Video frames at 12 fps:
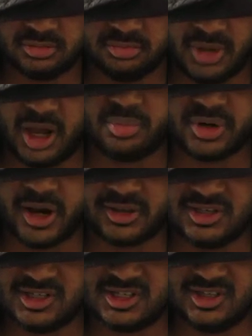
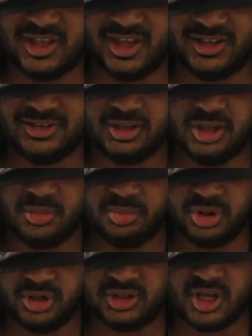malpractice than
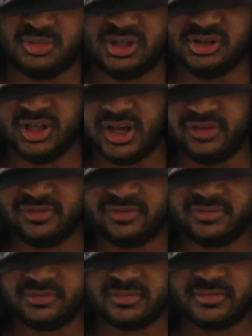putting them in life,